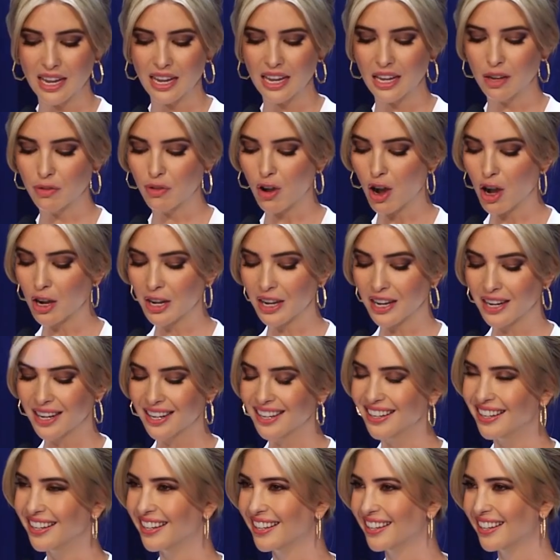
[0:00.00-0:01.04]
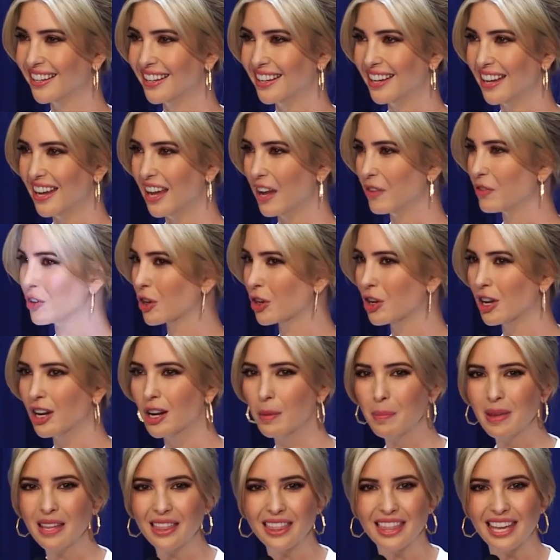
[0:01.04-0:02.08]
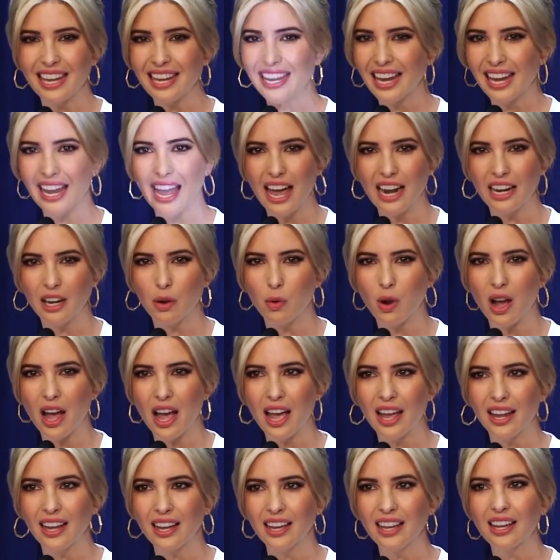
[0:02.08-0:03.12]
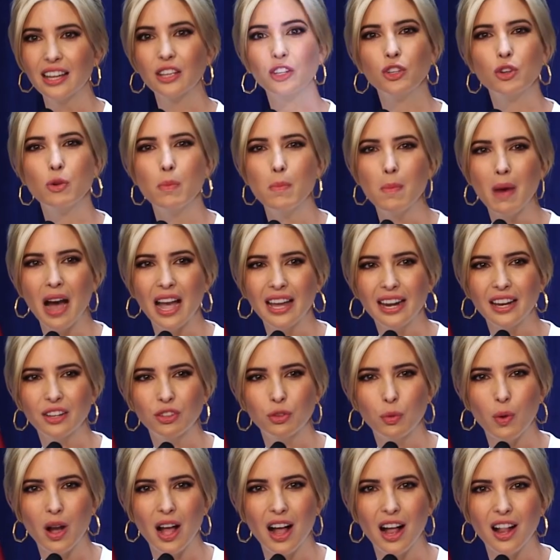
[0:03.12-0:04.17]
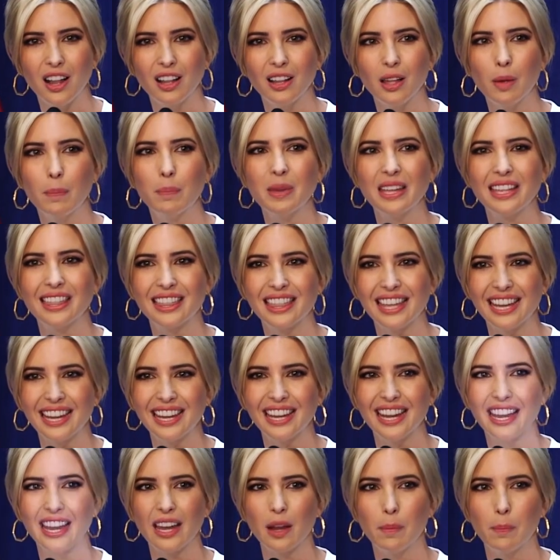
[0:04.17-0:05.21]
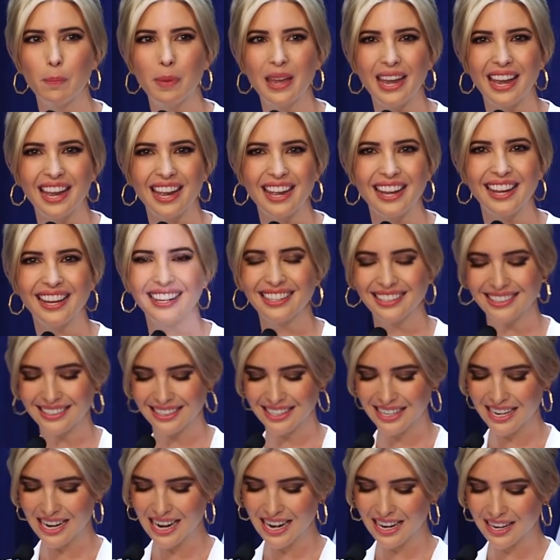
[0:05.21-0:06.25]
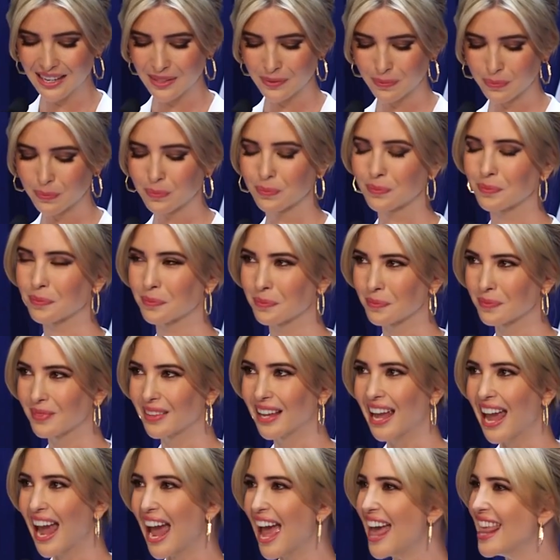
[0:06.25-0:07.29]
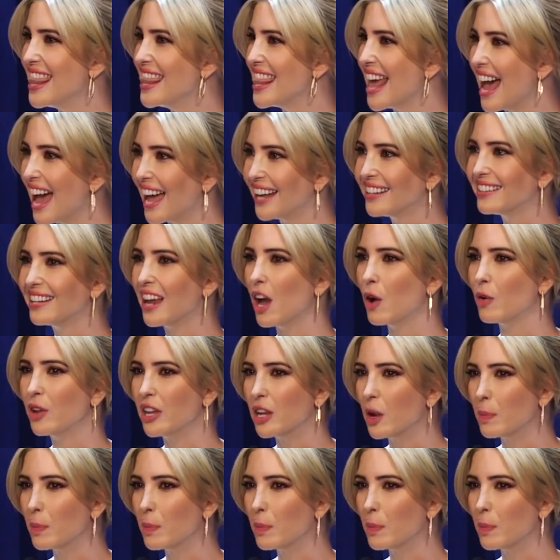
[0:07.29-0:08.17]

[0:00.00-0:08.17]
"Ivanka, if you're gonna be thinking anyway, you might as well be thinking big." And that's how he